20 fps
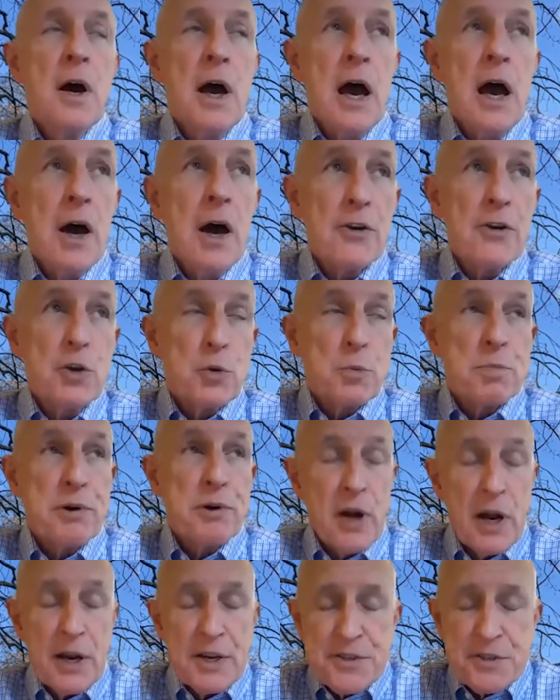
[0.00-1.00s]
how do you
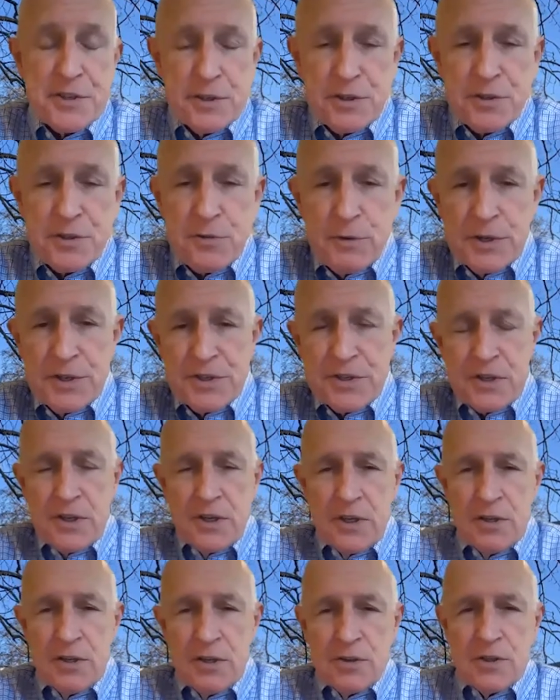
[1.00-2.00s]
price this risk
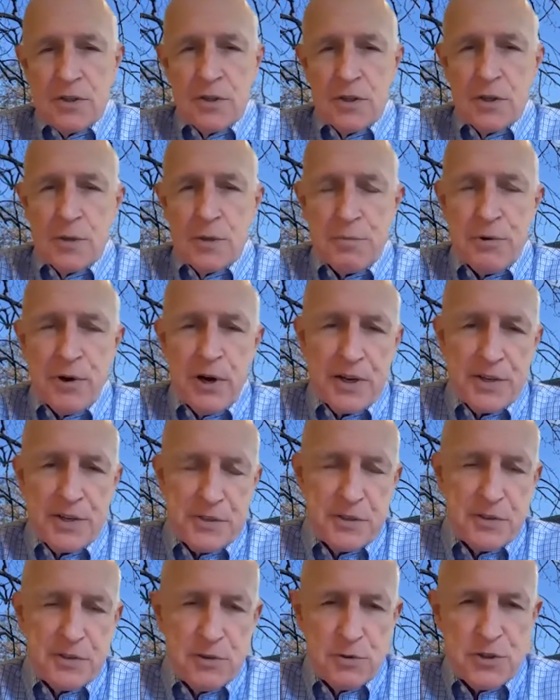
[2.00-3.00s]
into the
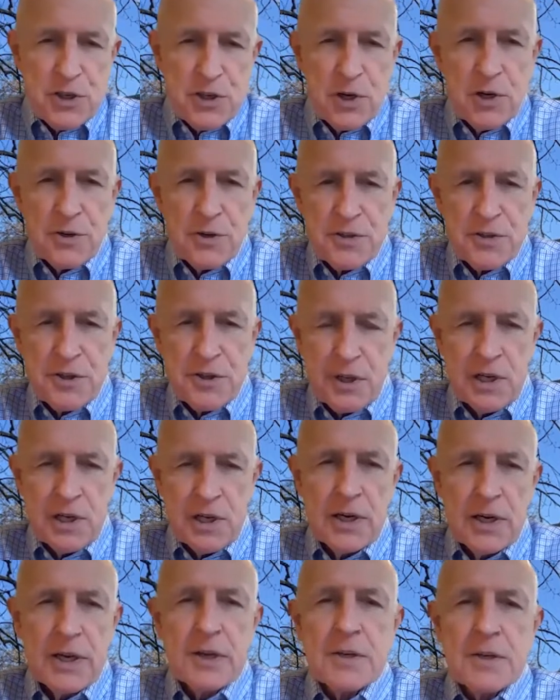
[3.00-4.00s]
price that you charge the
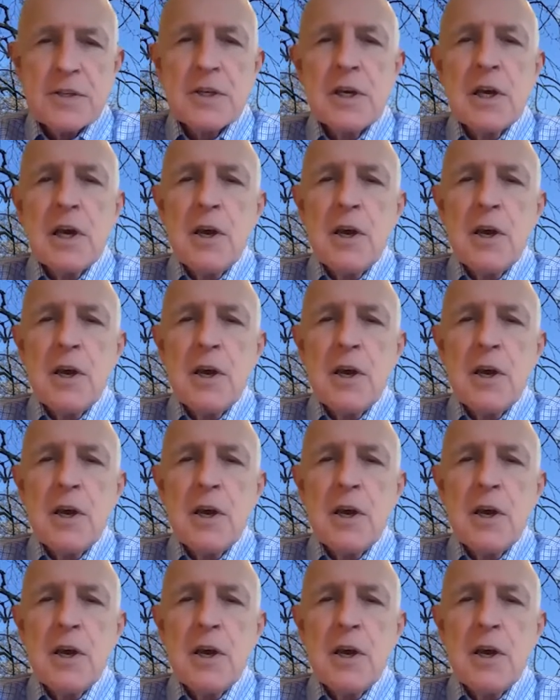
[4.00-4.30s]
client,